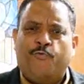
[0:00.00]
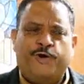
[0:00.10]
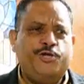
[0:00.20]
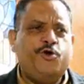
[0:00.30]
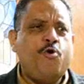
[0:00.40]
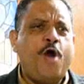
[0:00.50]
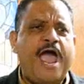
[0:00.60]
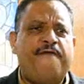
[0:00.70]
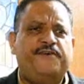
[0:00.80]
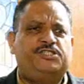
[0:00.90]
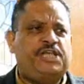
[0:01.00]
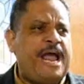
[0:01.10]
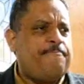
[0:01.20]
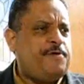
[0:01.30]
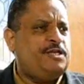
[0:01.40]
When you have a
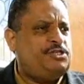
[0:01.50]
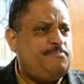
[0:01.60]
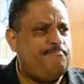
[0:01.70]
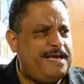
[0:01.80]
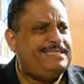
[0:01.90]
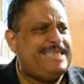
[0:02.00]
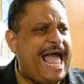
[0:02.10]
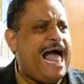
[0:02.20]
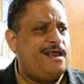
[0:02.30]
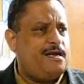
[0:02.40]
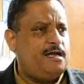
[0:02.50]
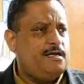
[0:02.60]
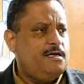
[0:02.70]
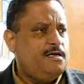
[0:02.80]
champion mentality,